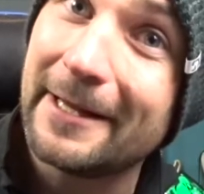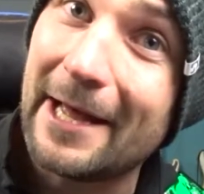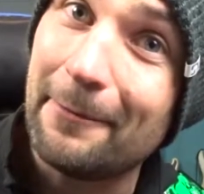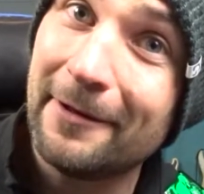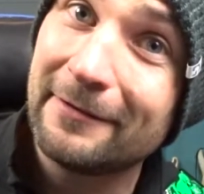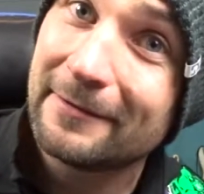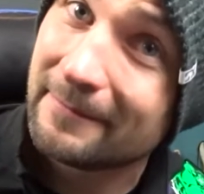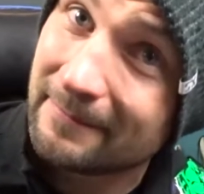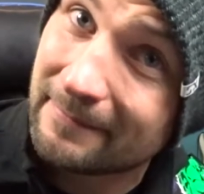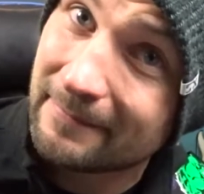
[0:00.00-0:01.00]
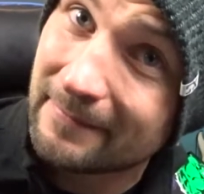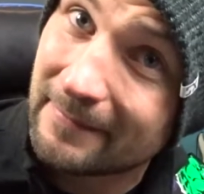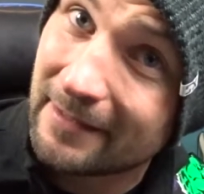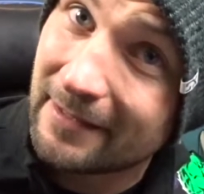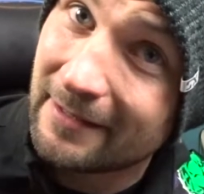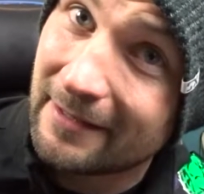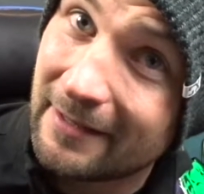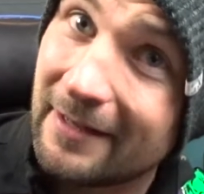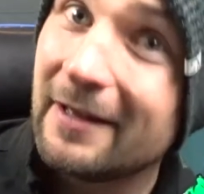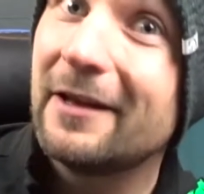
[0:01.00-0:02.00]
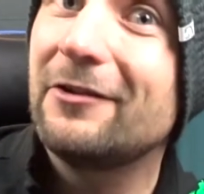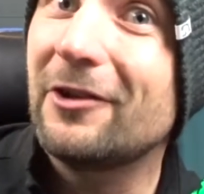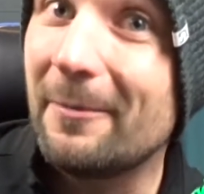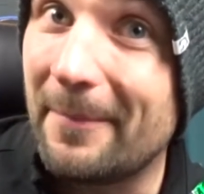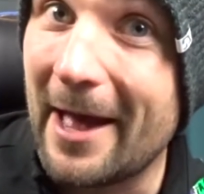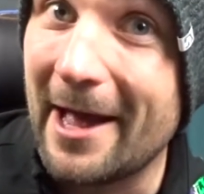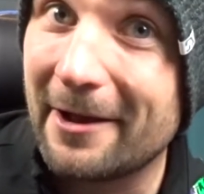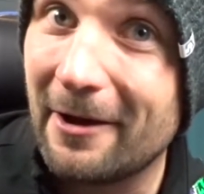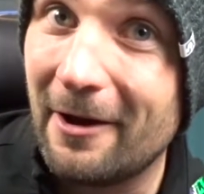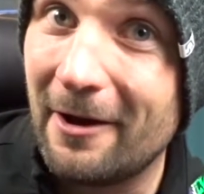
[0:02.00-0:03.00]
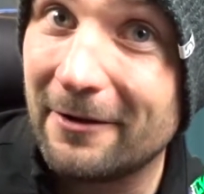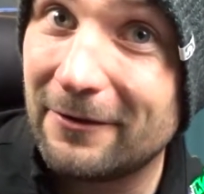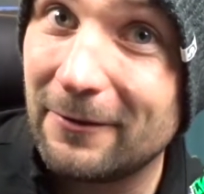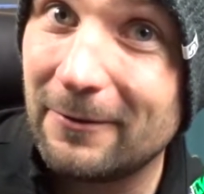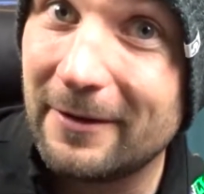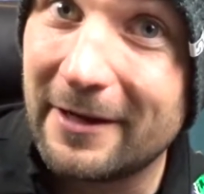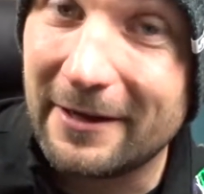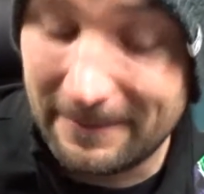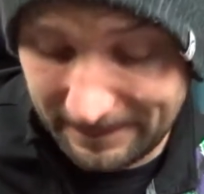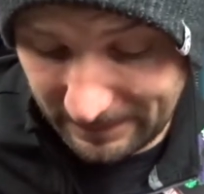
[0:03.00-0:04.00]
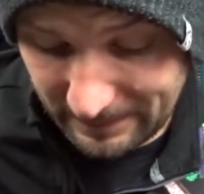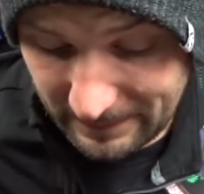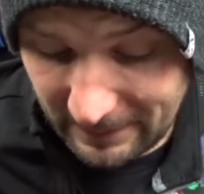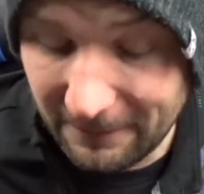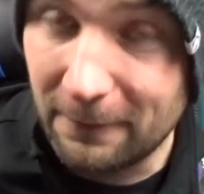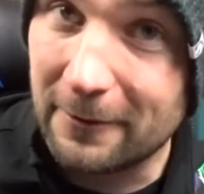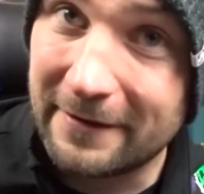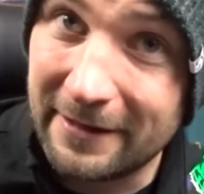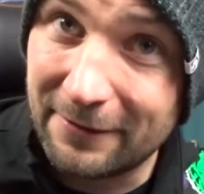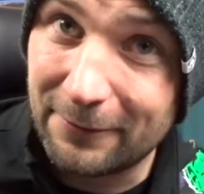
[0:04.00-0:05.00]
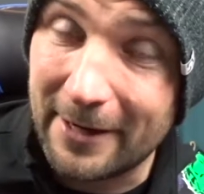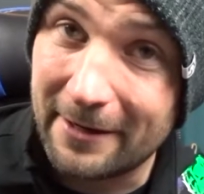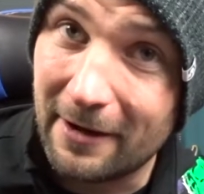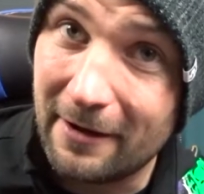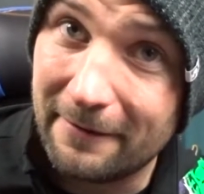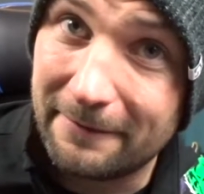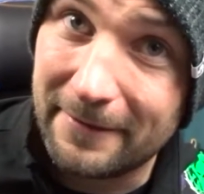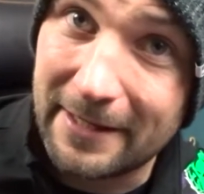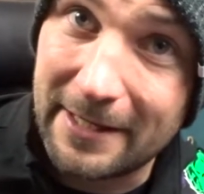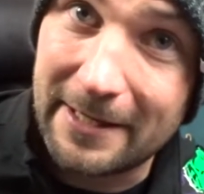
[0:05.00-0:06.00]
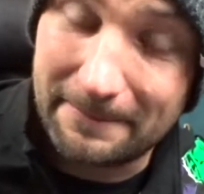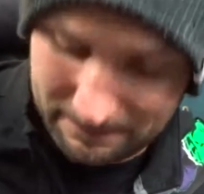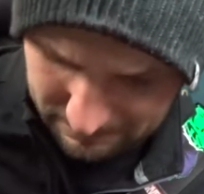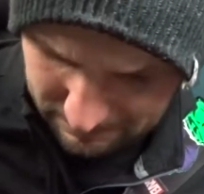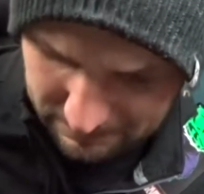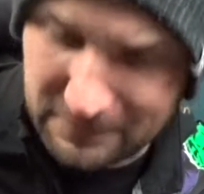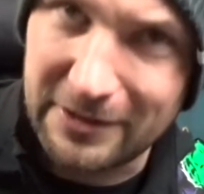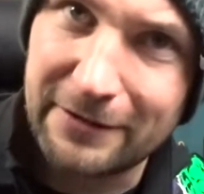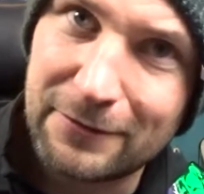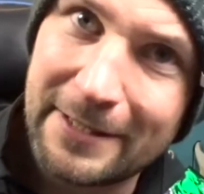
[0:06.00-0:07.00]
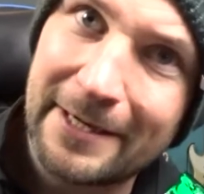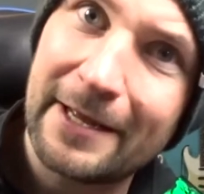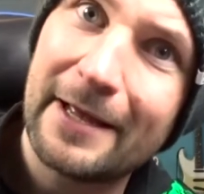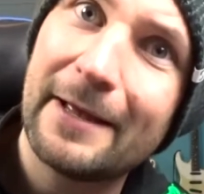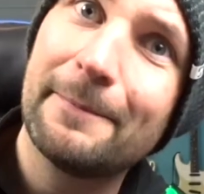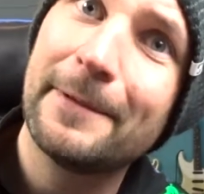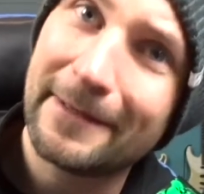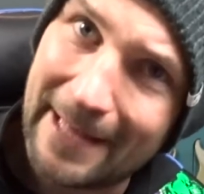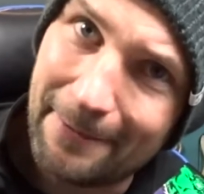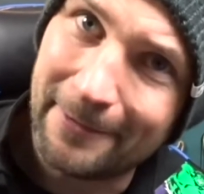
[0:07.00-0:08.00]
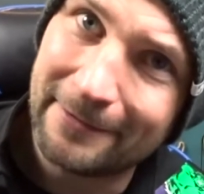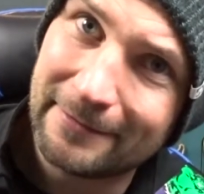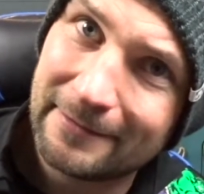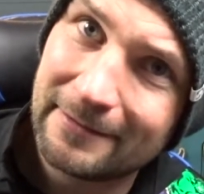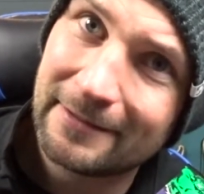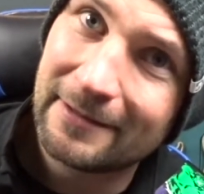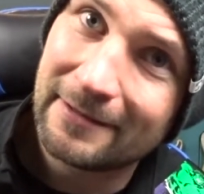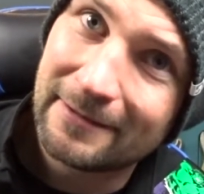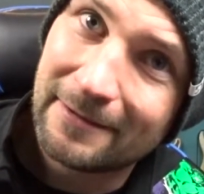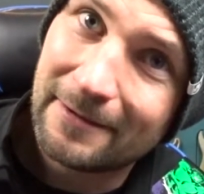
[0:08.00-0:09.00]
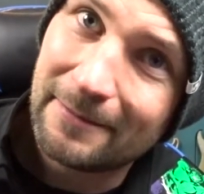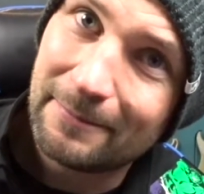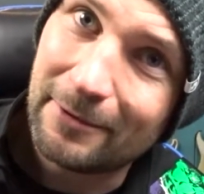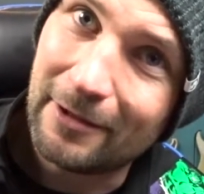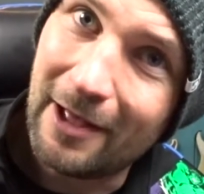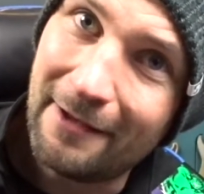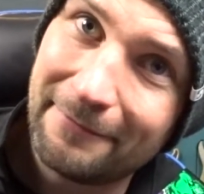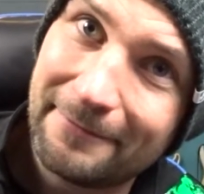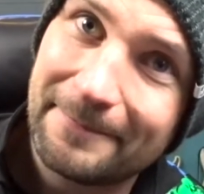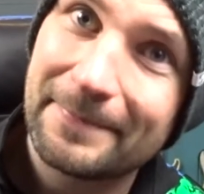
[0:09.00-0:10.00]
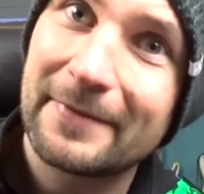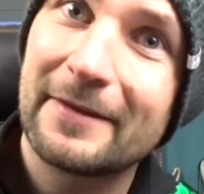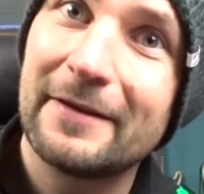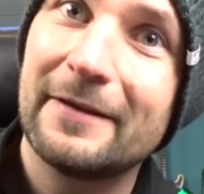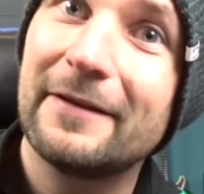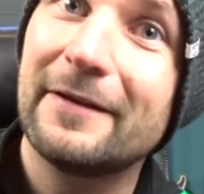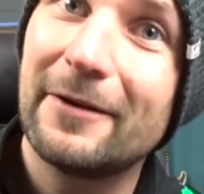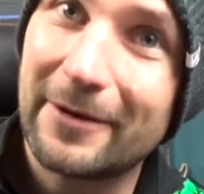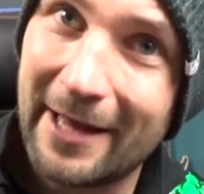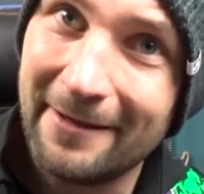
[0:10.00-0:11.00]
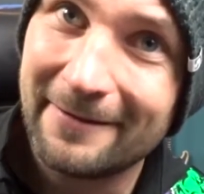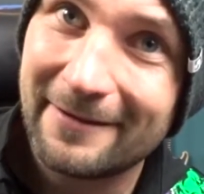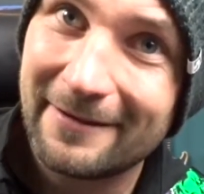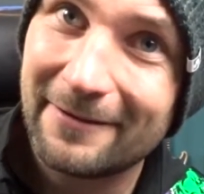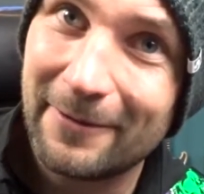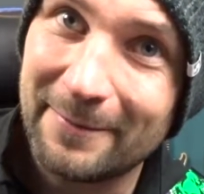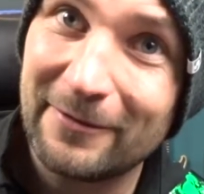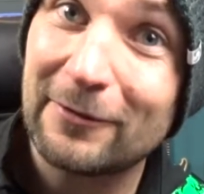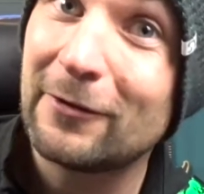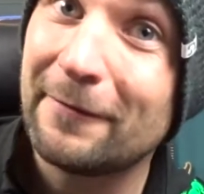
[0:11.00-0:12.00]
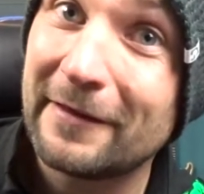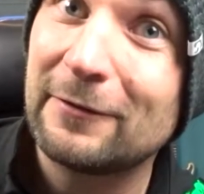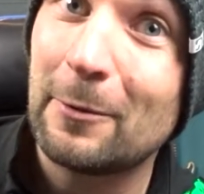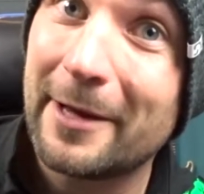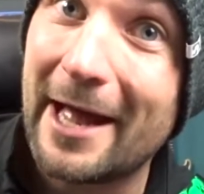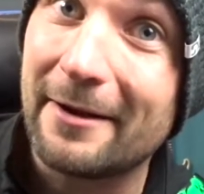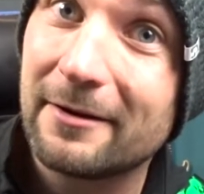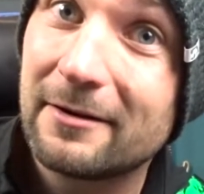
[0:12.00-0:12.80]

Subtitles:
that once. Jump back onto the 14th fret of the G string, pick that once, pull off. Okay, with me? So far this is what we got.